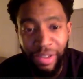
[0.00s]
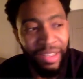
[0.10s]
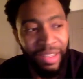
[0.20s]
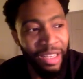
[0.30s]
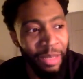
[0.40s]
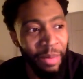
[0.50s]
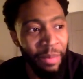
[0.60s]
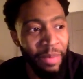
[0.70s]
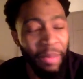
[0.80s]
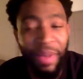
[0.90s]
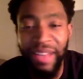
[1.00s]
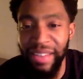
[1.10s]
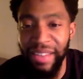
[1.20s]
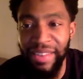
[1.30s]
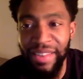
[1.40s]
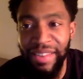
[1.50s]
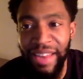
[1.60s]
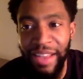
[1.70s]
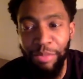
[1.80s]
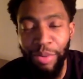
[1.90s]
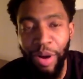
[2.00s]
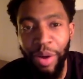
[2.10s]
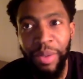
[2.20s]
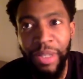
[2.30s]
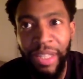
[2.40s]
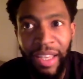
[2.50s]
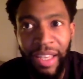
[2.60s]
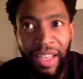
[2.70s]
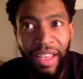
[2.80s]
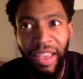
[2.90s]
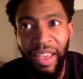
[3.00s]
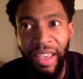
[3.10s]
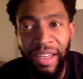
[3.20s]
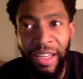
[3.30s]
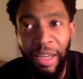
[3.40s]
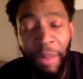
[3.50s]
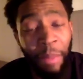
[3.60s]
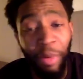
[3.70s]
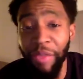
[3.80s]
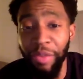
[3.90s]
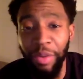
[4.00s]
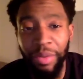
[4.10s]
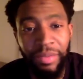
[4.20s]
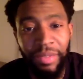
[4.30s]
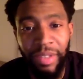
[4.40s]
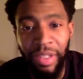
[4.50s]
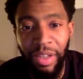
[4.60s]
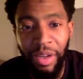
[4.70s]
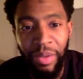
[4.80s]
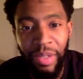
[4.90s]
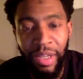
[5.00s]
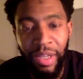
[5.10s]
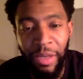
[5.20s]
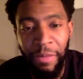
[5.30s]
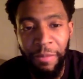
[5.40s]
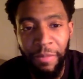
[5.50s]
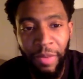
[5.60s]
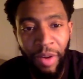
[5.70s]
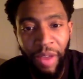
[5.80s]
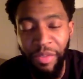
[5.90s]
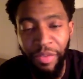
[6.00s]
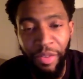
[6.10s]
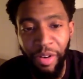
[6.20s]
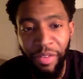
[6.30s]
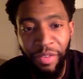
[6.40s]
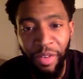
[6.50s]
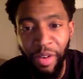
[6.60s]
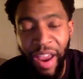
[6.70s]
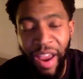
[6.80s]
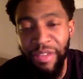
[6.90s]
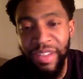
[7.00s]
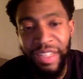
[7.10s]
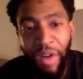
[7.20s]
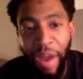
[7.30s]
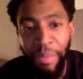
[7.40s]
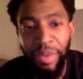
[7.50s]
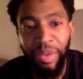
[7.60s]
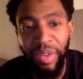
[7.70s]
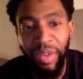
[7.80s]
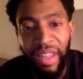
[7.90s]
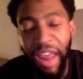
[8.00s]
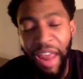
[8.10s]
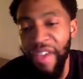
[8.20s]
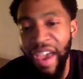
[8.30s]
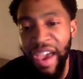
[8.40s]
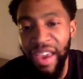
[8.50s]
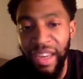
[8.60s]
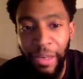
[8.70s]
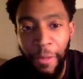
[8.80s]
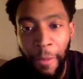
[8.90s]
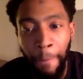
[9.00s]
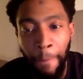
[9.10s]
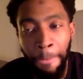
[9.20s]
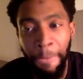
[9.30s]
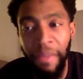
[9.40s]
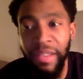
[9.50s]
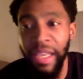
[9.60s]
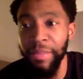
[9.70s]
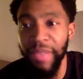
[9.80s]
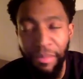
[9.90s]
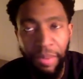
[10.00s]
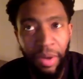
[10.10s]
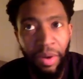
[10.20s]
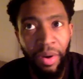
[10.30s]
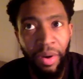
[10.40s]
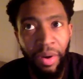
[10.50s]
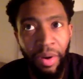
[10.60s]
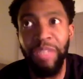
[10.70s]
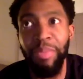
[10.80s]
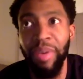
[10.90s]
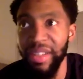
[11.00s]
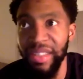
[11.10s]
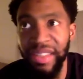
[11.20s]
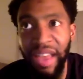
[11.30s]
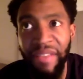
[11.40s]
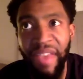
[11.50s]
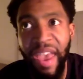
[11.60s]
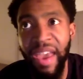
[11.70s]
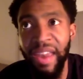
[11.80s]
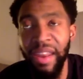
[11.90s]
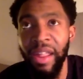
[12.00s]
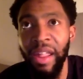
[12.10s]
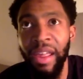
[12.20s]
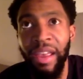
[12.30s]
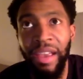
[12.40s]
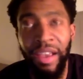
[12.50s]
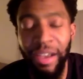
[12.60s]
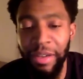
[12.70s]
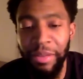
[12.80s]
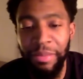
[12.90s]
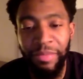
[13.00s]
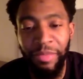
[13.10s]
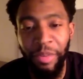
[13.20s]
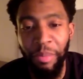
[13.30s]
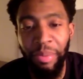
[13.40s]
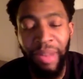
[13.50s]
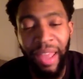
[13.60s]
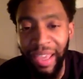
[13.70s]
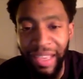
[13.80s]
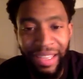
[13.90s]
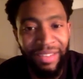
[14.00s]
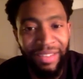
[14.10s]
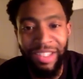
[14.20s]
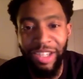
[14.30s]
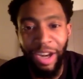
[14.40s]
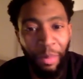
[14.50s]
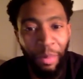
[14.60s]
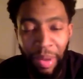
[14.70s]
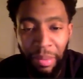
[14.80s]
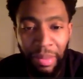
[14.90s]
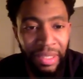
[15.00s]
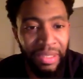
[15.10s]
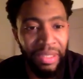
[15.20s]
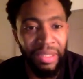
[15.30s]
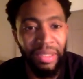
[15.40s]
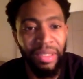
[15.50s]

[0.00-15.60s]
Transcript: Um, I'm in my sixth season as a pro, and um, I'm grateful, you know, uh, grateful for, for every single opportunity that I've had, and the teams I've been on, the experiences I've had, um, from playing in the Czech Republic to,